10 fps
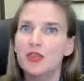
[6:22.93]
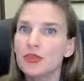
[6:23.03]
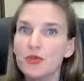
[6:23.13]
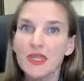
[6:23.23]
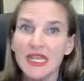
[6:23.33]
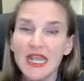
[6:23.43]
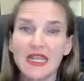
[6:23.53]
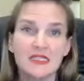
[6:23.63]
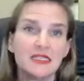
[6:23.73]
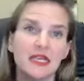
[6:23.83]
Three
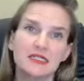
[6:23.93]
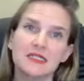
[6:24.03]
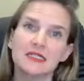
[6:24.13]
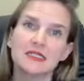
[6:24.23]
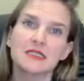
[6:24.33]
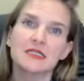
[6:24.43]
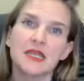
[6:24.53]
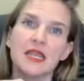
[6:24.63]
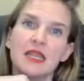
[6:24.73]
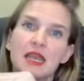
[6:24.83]
days that that's gonna
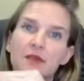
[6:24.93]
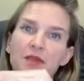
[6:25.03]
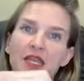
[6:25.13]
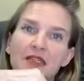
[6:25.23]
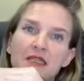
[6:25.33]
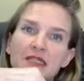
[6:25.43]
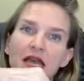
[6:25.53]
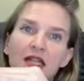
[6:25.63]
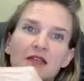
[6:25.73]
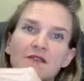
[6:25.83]
sustain and be in this
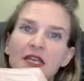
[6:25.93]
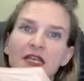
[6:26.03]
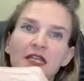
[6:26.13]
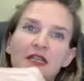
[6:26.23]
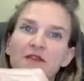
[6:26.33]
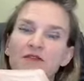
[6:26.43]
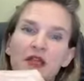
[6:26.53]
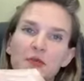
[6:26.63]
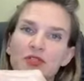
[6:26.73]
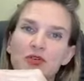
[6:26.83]
elevated
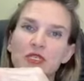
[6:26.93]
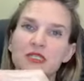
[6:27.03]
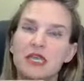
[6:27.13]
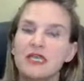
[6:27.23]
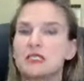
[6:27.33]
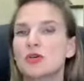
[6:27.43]
inflammatory state.